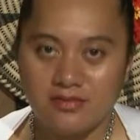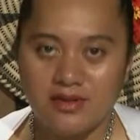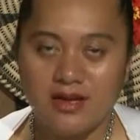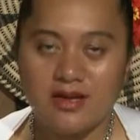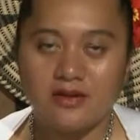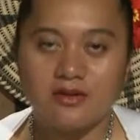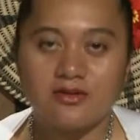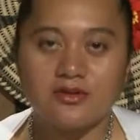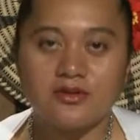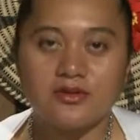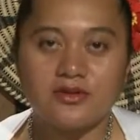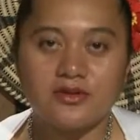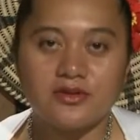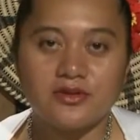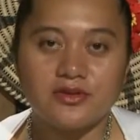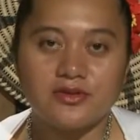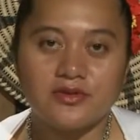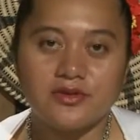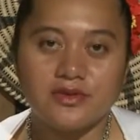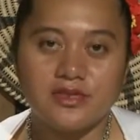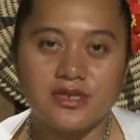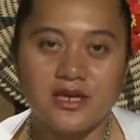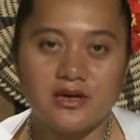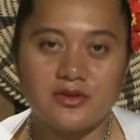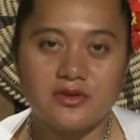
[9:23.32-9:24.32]
that
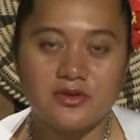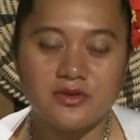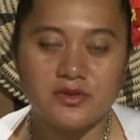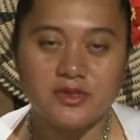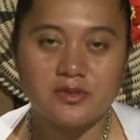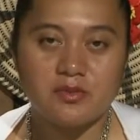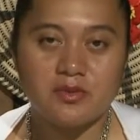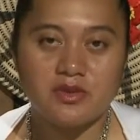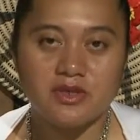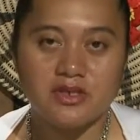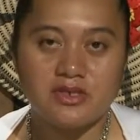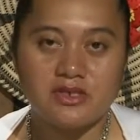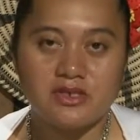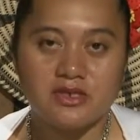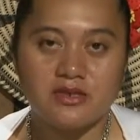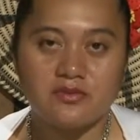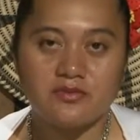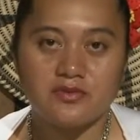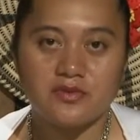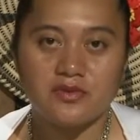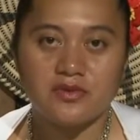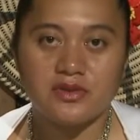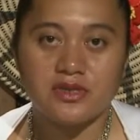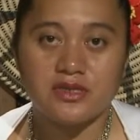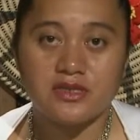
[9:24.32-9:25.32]
concludes our news bulletin
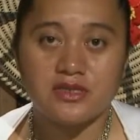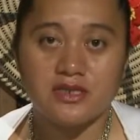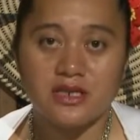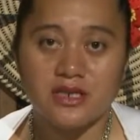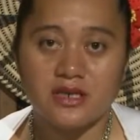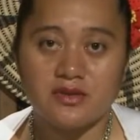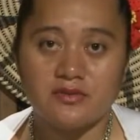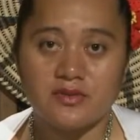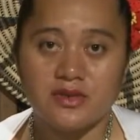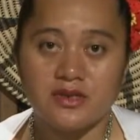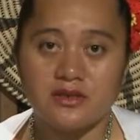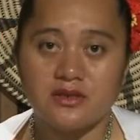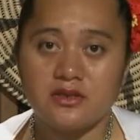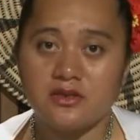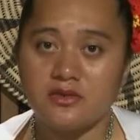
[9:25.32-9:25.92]
for this evening.